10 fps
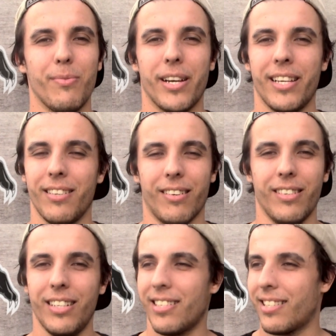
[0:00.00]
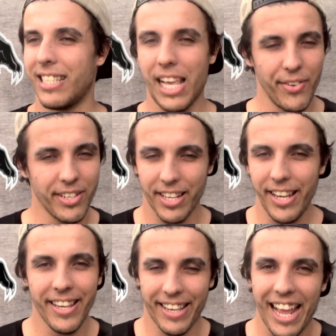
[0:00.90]
went on a
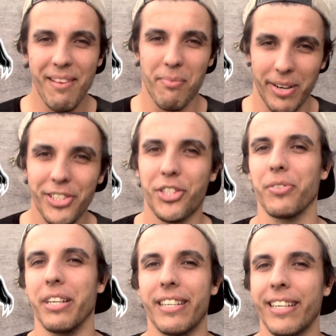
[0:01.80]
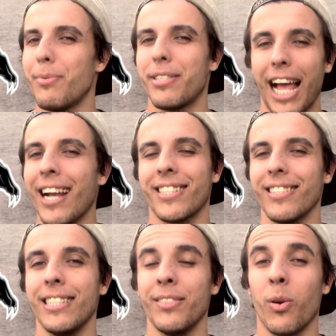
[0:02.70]
17-game win streak. It was
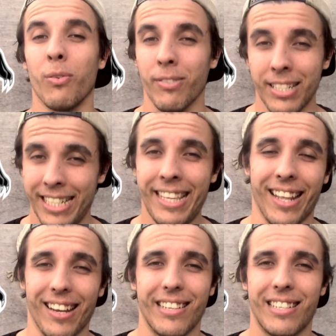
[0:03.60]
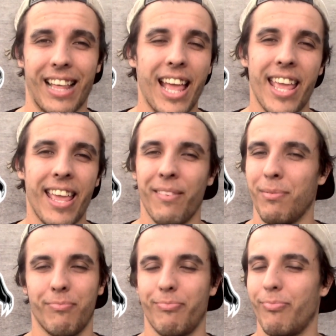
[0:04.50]
actually ridiculous. They
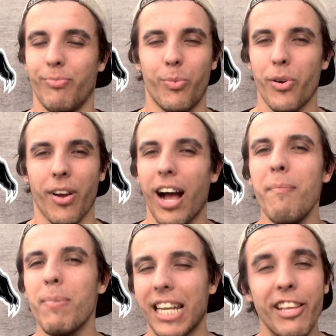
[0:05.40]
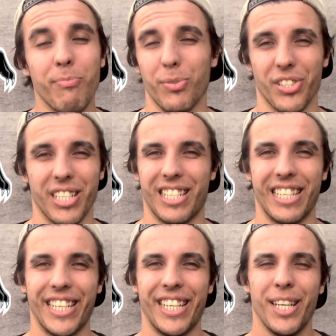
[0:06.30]
were unbelievable this
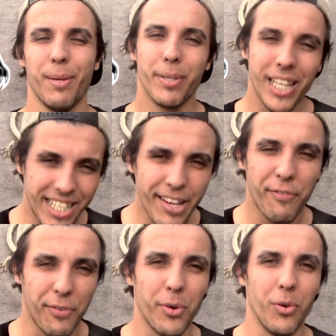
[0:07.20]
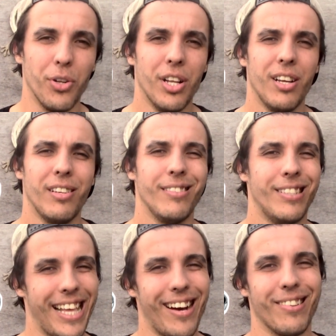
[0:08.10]
year, but they did fall
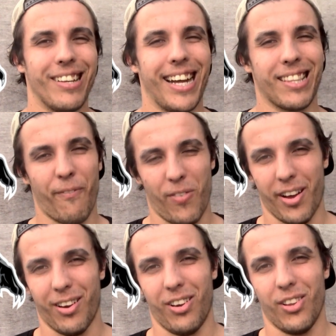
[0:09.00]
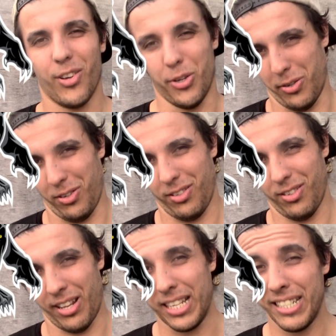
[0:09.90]
down at the final hurdle.
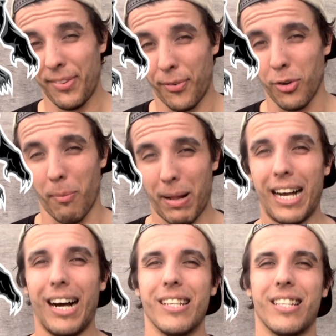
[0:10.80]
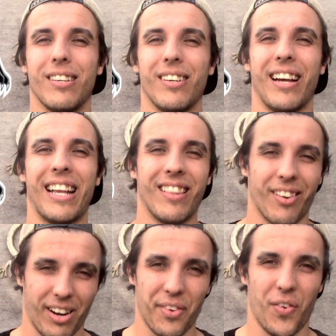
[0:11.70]
They did fall apart in the
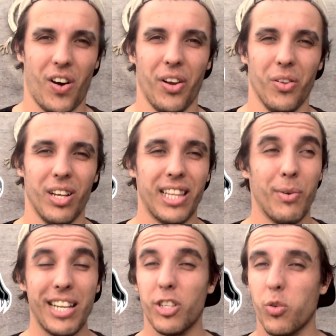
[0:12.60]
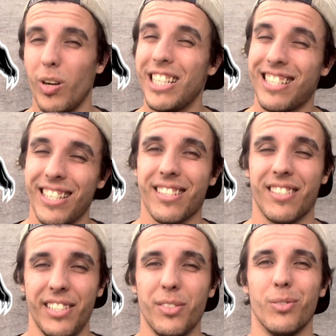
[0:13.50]
grand final, and they were down
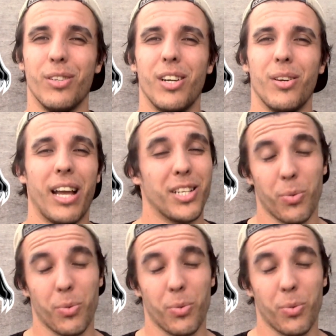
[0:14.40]
26-0 and